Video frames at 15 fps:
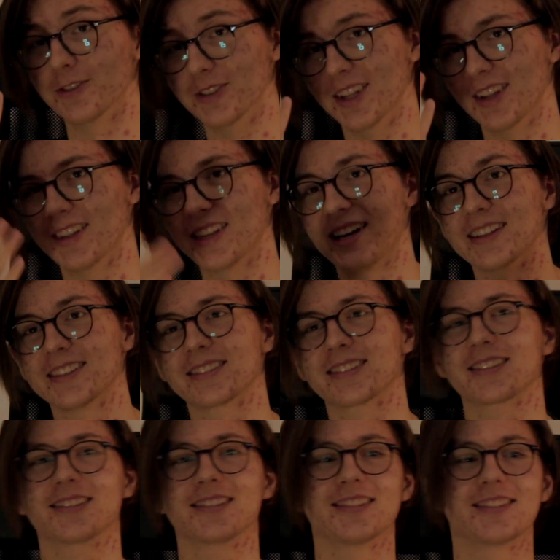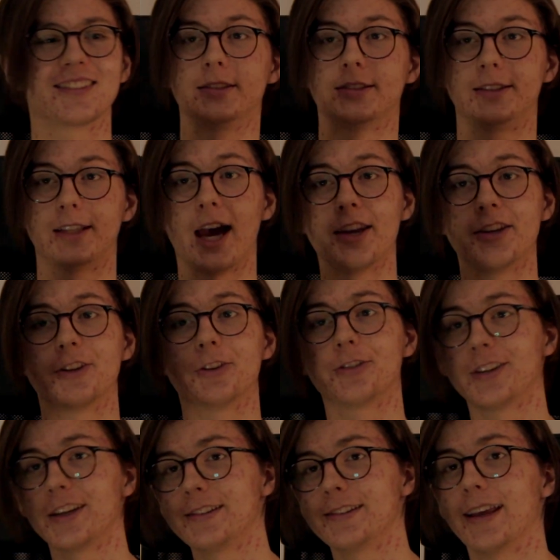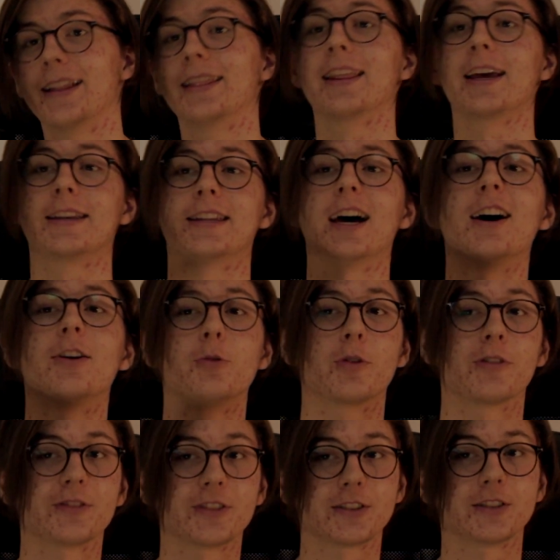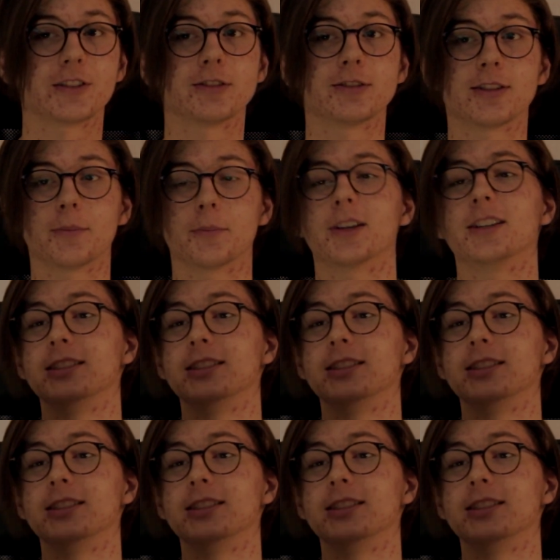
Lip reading: really nice. Can you sit and lay down with the system?